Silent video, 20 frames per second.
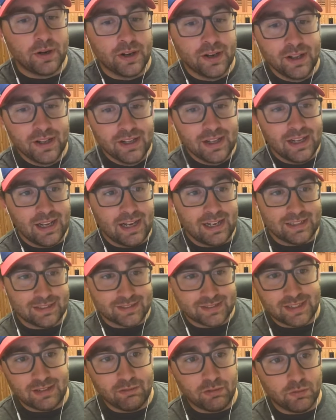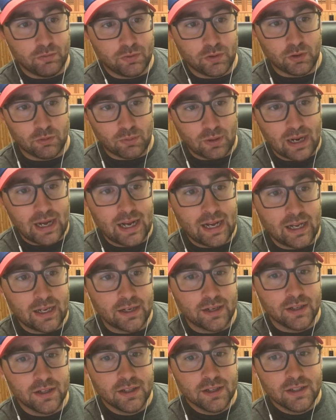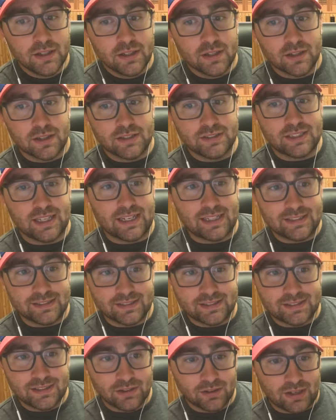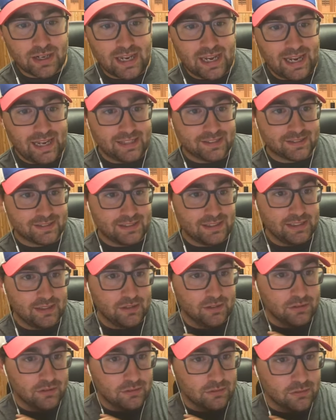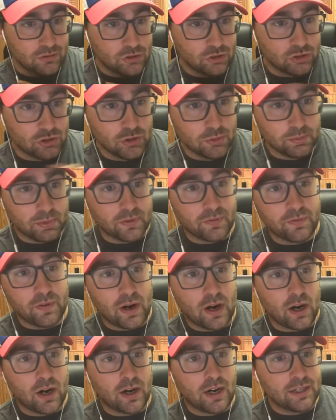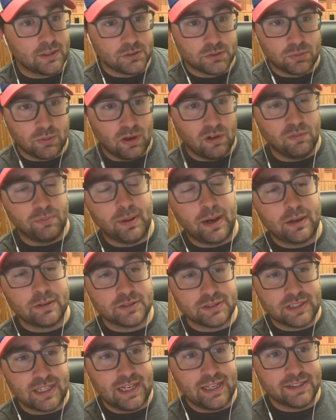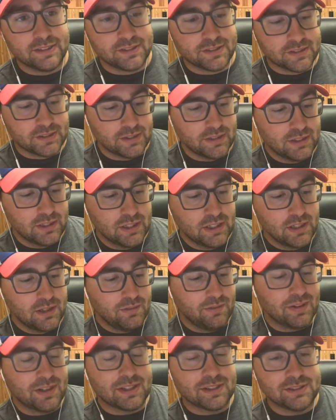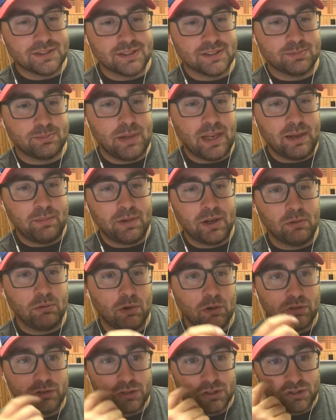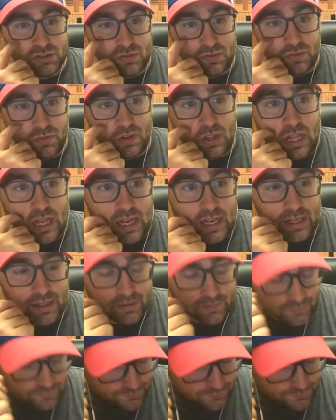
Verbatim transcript: it on a seven foot rod because I can still cast it super far on 12 pound test because this baby will just fly.